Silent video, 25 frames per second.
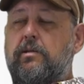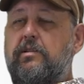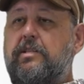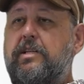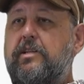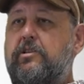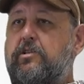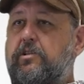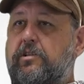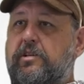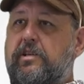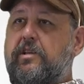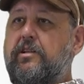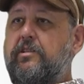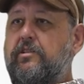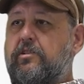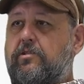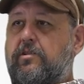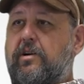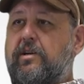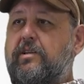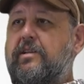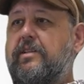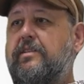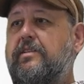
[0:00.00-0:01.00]
digitally
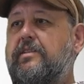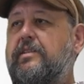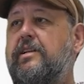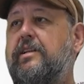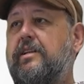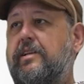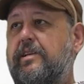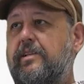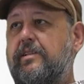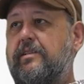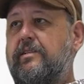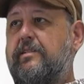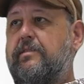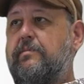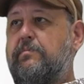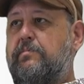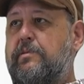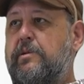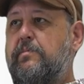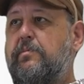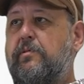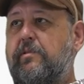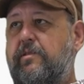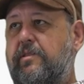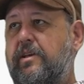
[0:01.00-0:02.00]
constructed cities,
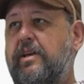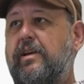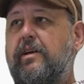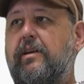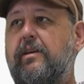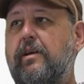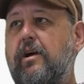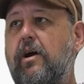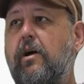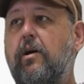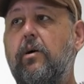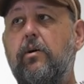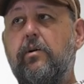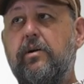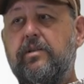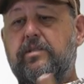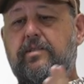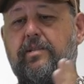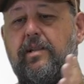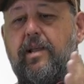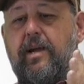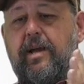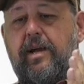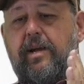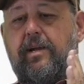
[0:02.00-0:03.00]
people think, oh,
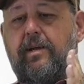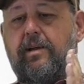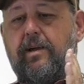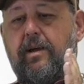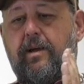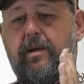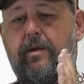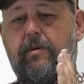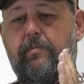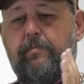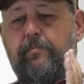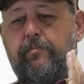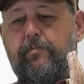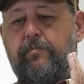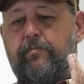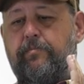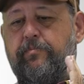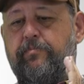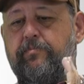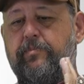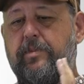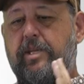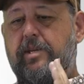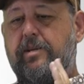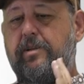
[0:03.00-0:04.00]
it's like um,
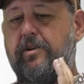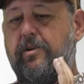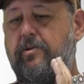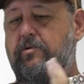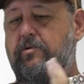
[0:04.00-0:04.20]
you